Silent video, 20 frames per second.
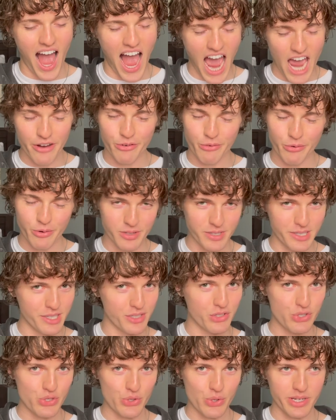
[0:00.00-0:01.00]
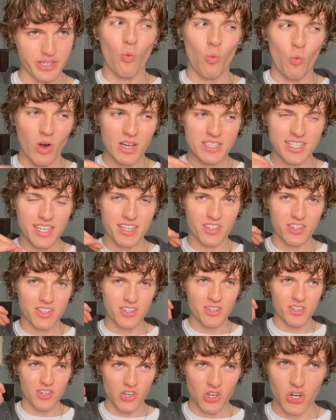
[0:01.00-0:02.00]
I really enjoyed it. Was it
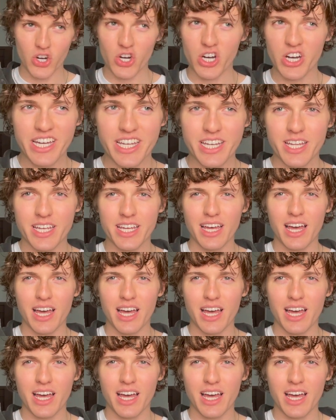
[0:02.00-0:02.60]
good?